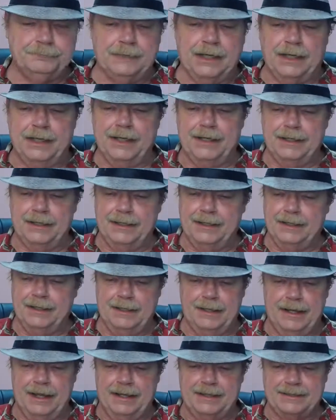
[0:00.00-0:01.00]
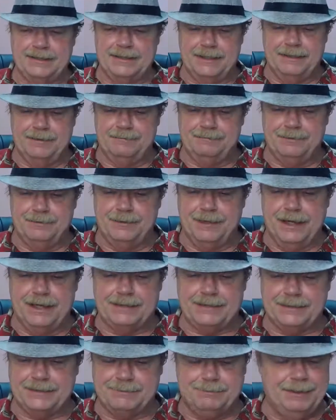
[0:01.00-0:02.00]
And as any of you
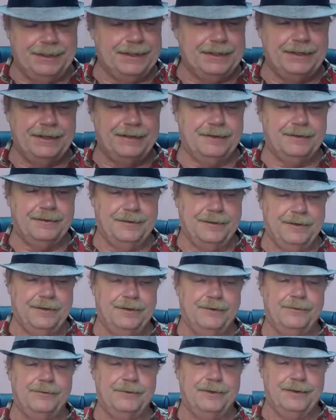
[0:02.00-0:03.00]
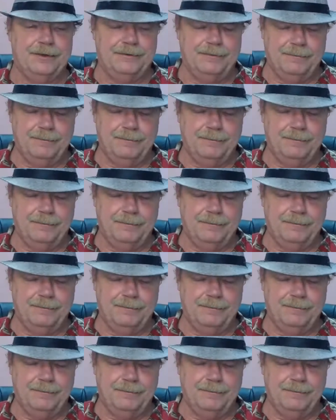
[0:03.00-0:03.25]
guys that's been here know, that